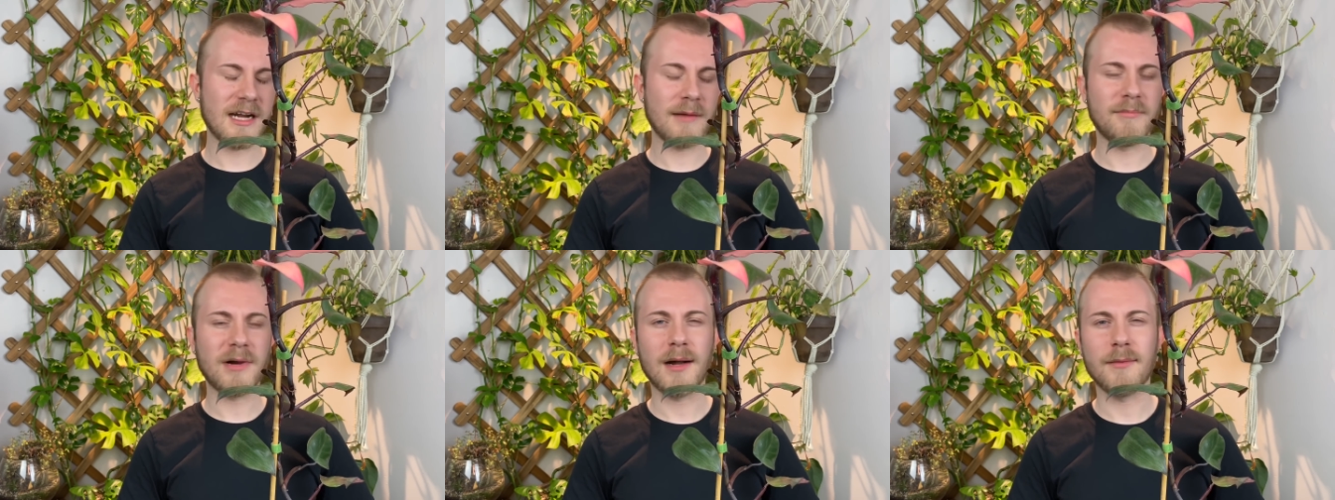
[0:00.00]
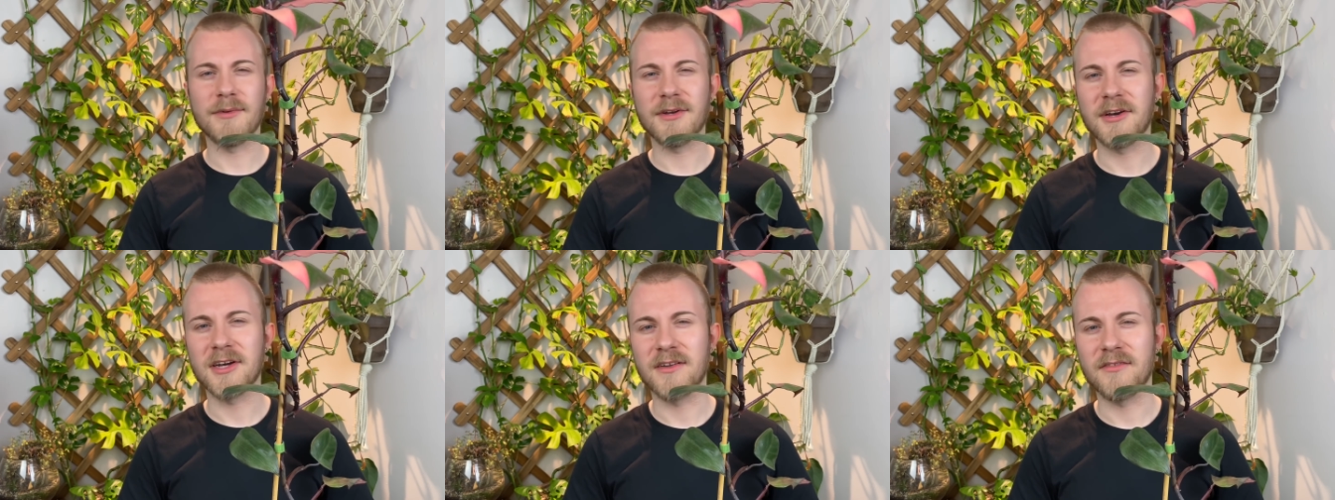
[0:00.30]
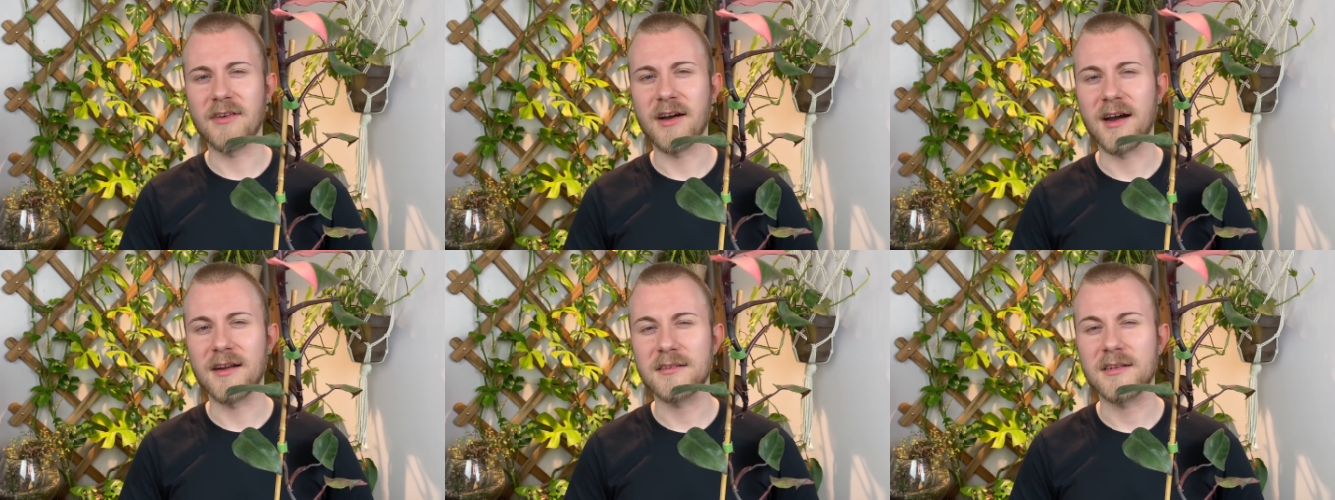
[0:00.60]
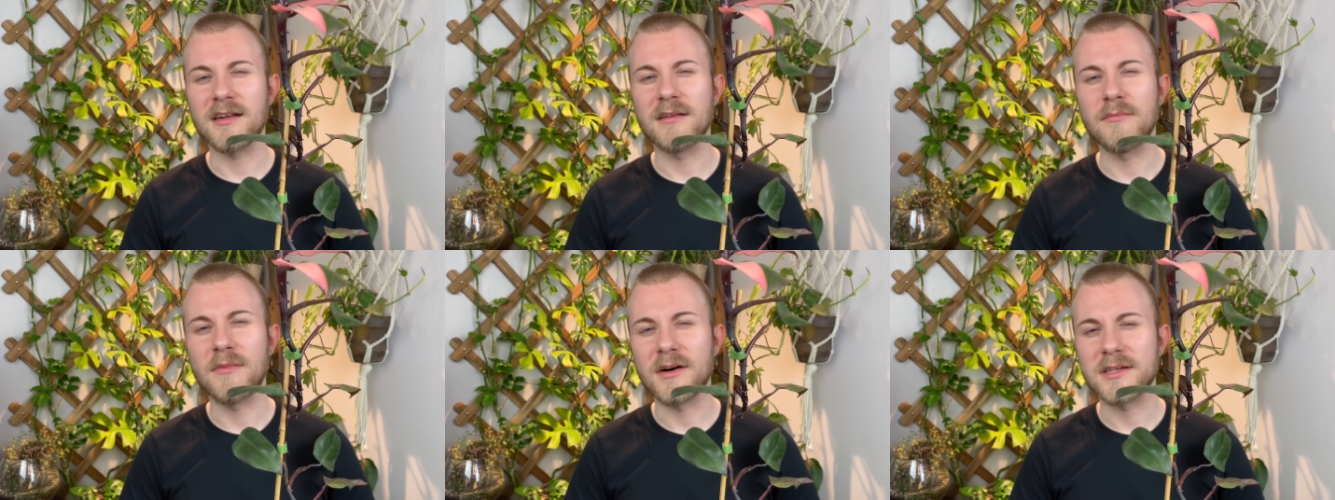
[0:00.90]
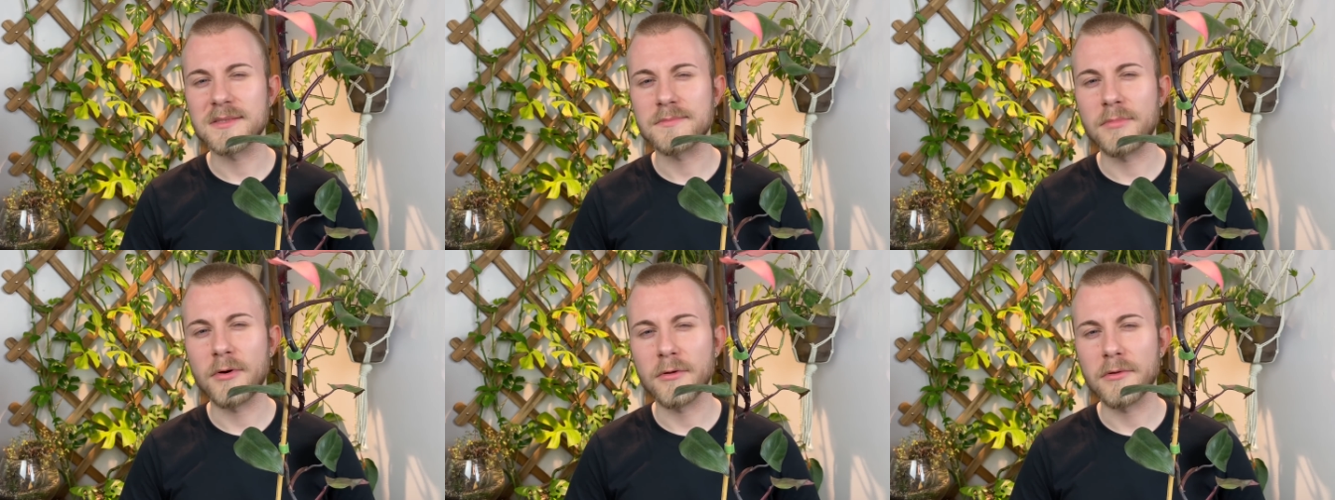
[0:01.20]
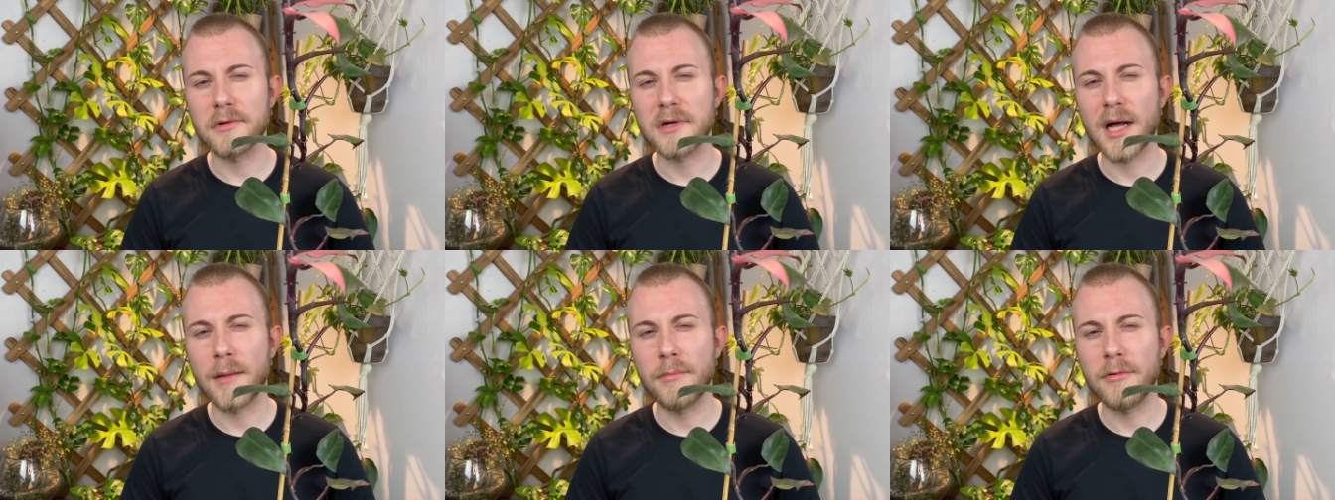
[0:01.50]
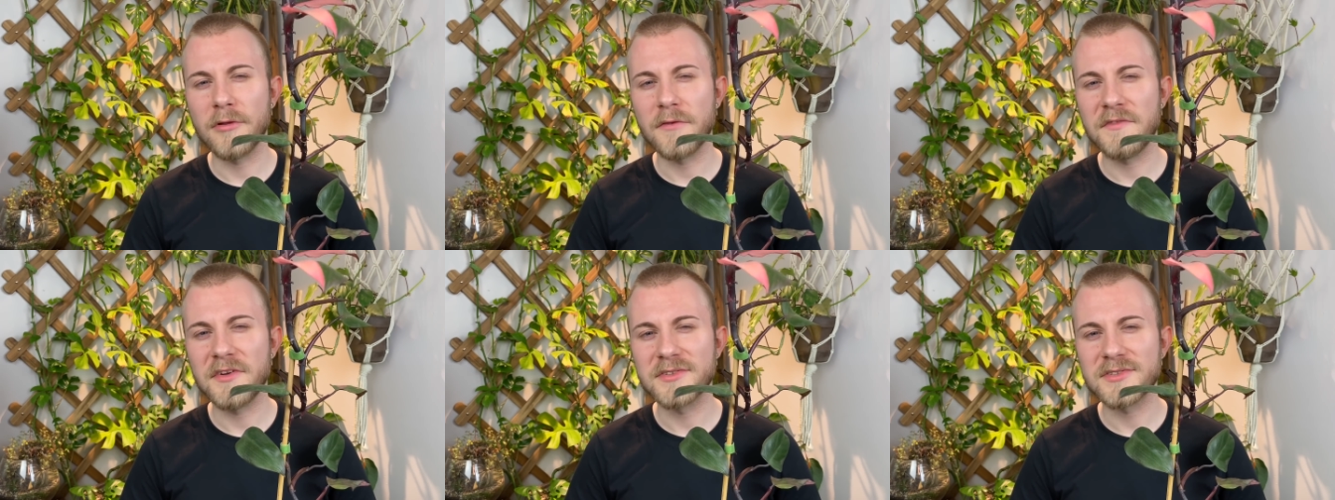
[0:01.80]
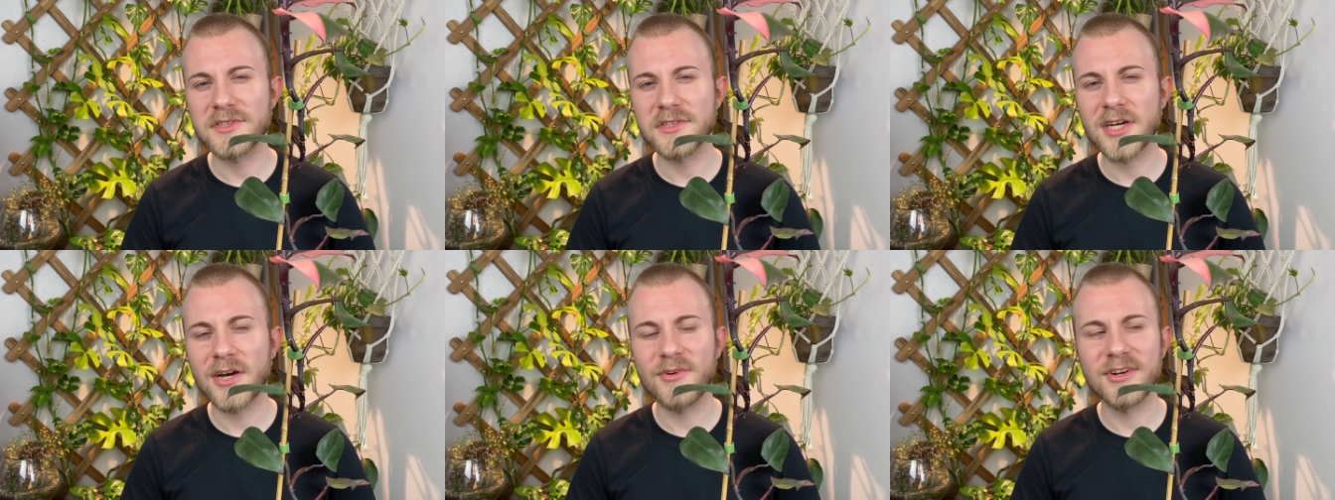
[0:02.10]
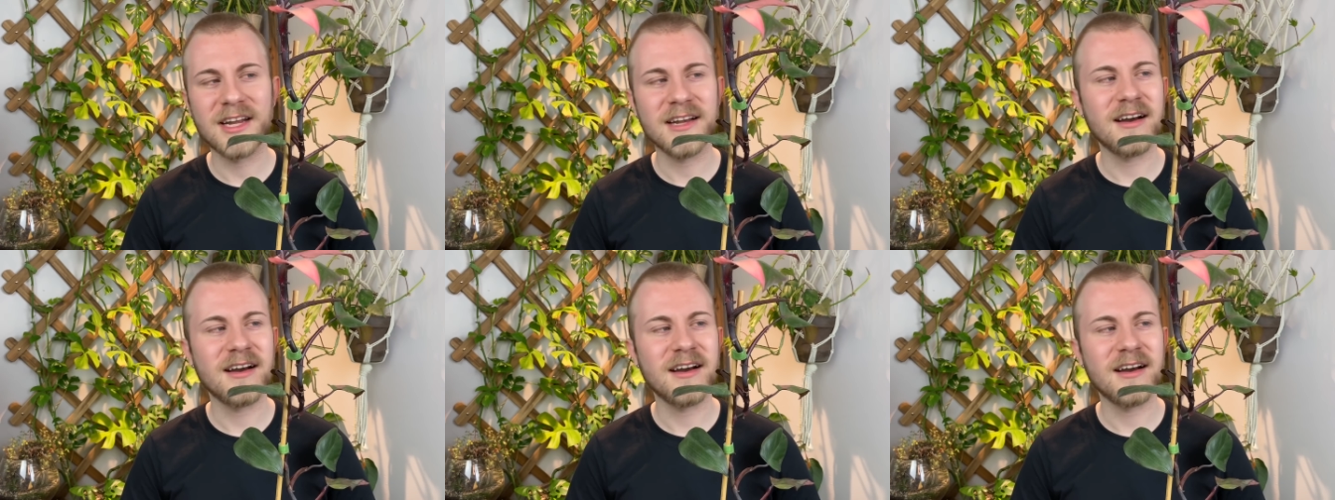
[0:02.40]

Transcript: I probably could have gotten it a moss pole a couple of years ago when